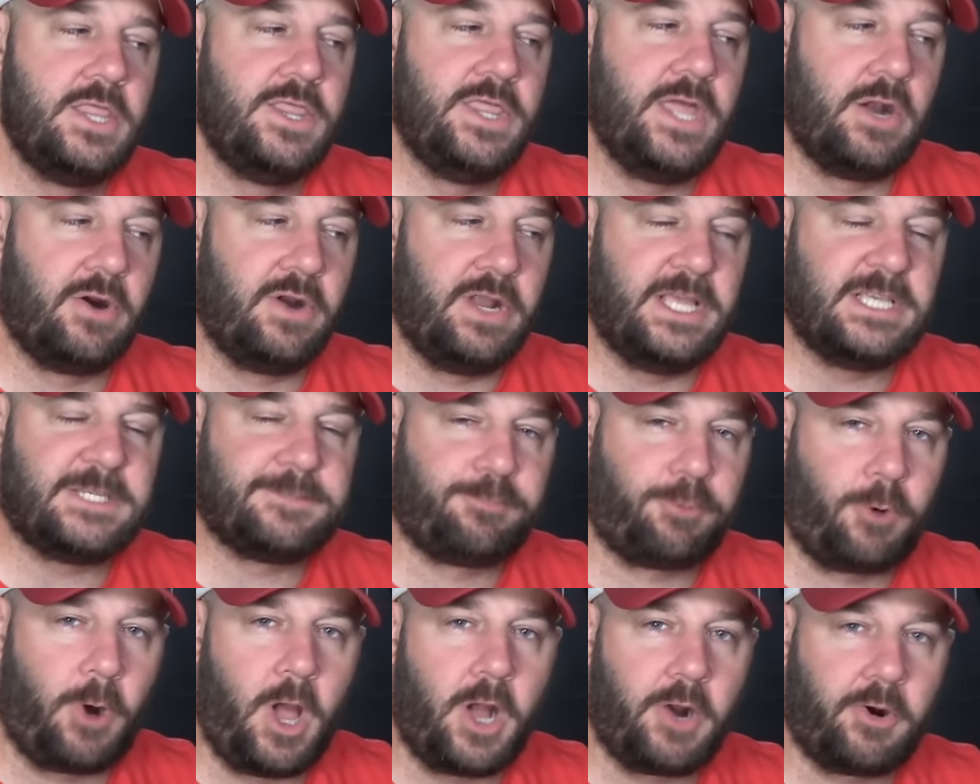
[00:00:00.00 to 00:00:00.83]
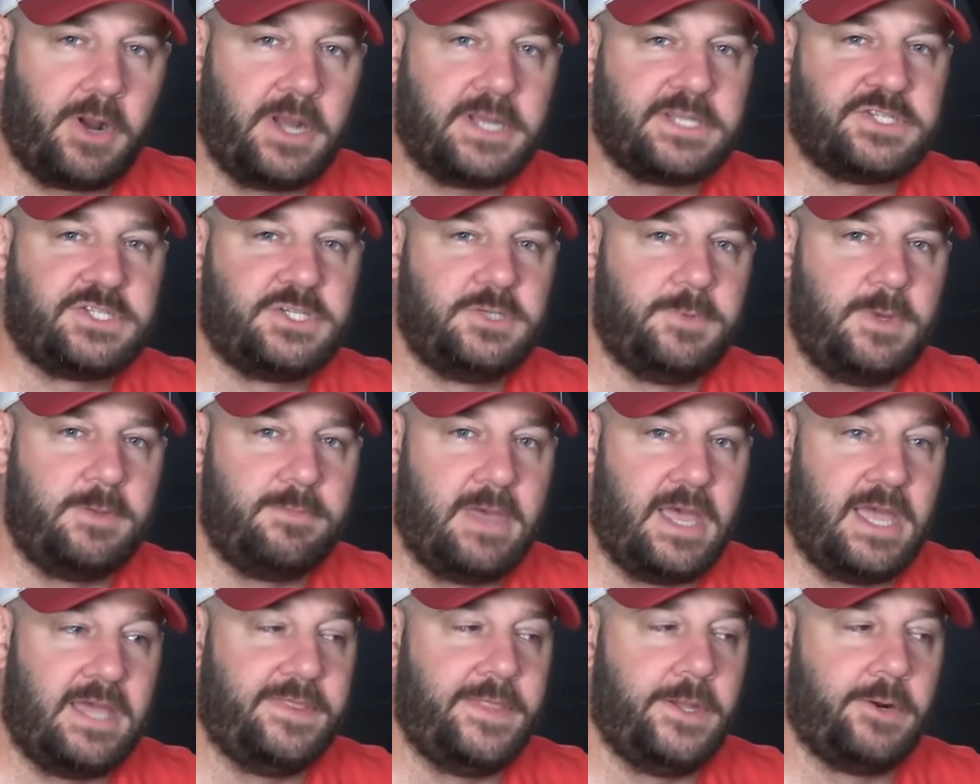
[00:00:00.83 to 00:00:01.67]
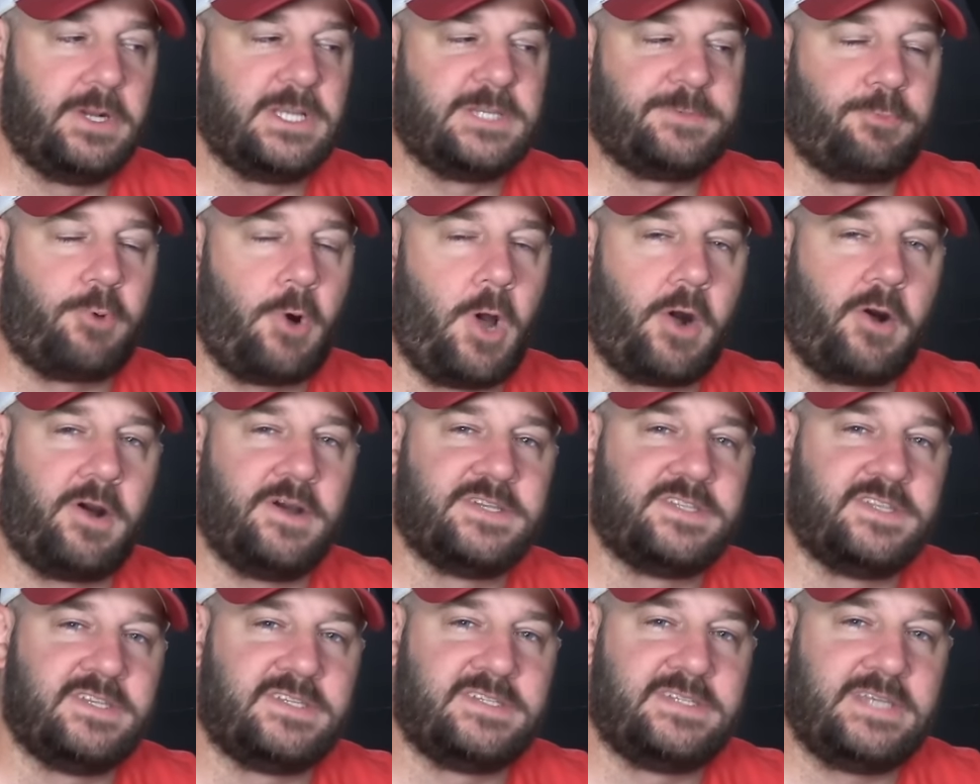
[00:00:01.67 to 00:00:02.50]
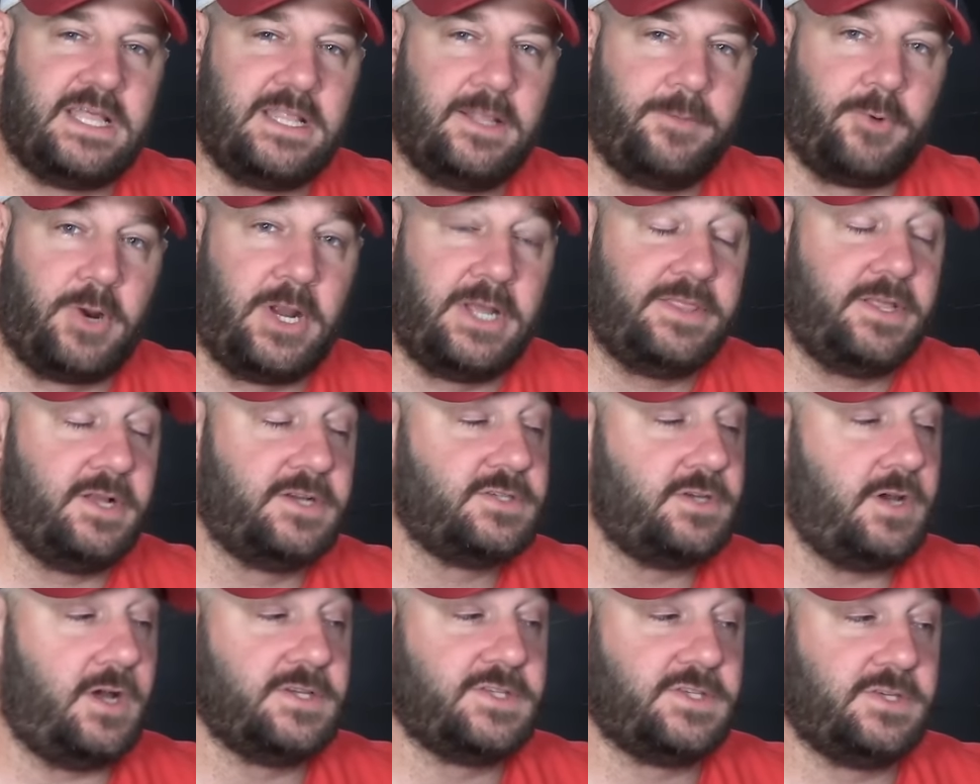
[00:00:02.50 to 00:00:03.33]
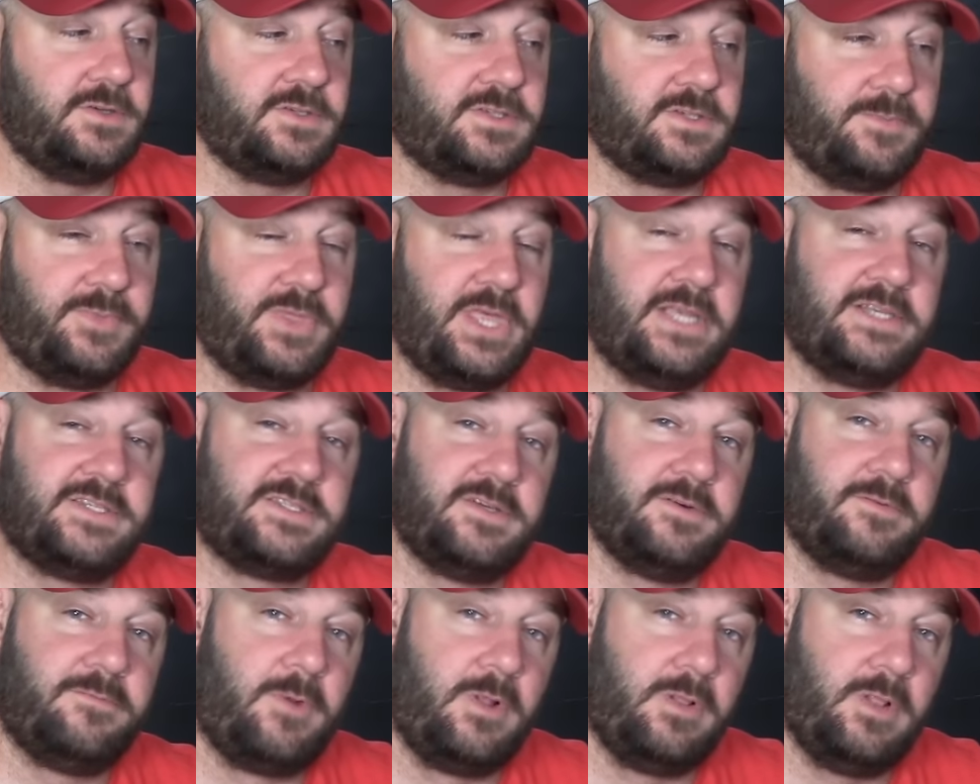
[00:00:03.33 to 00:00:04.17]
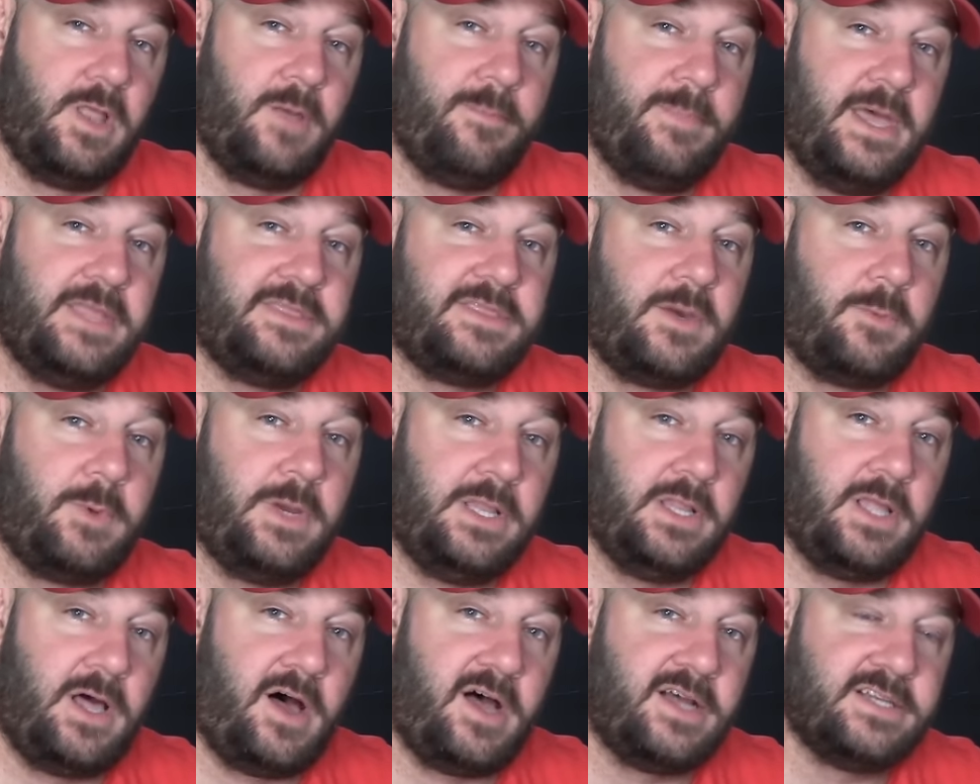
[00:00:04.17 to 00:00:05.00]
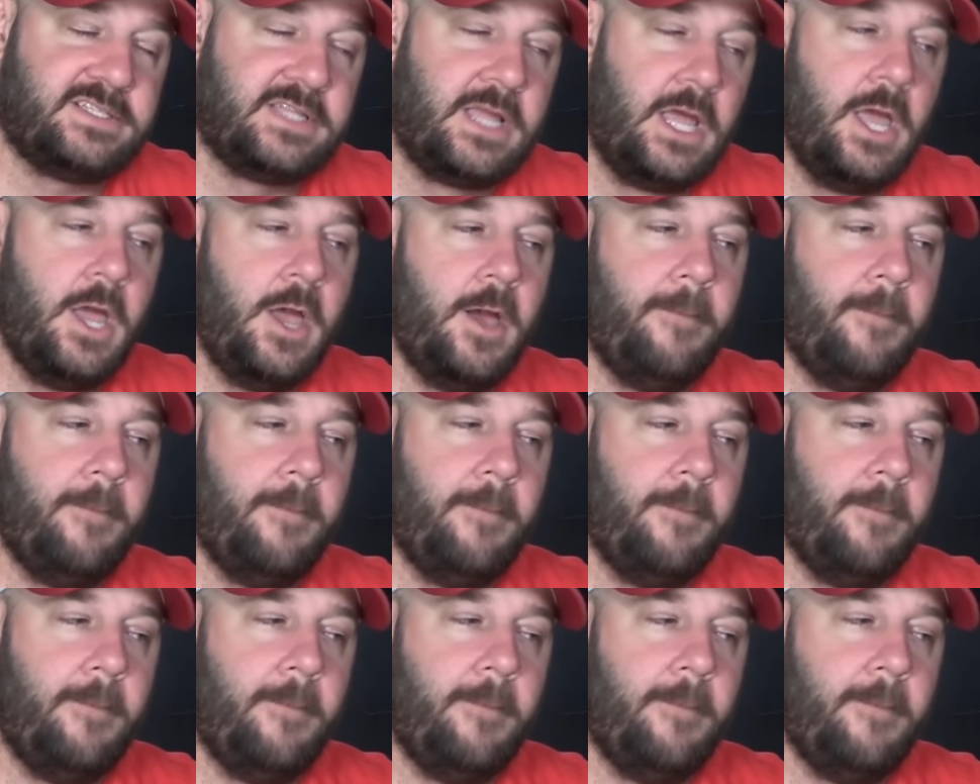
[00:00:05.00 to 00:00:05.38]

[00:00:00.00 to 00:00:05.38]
There is progress to be made. There is progress to celebrate. There's also some things to lament that we lost.